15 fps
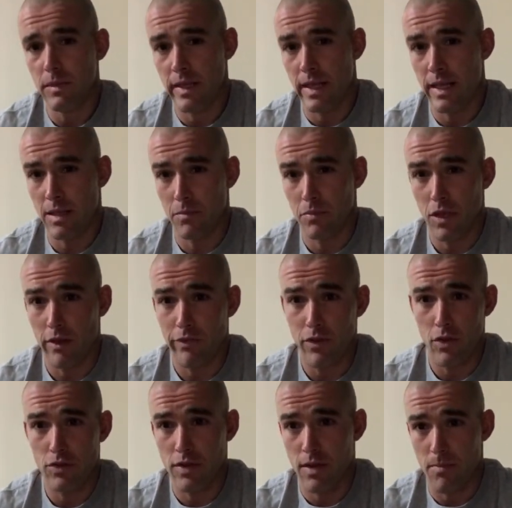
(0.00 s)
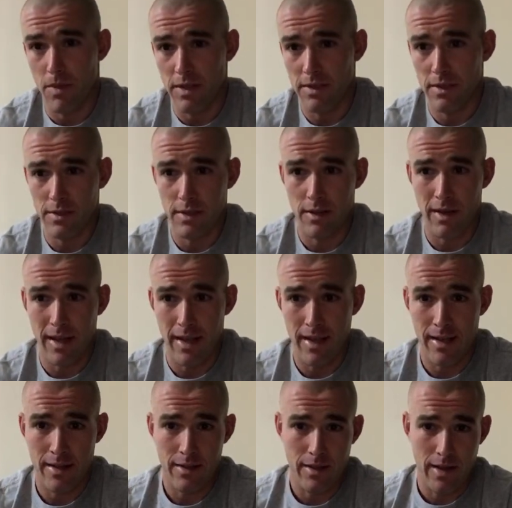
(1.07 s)
get the blood flow to the muscles and,
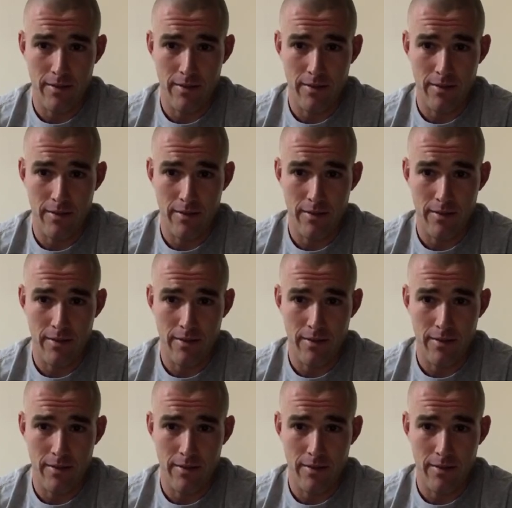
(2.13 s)
and,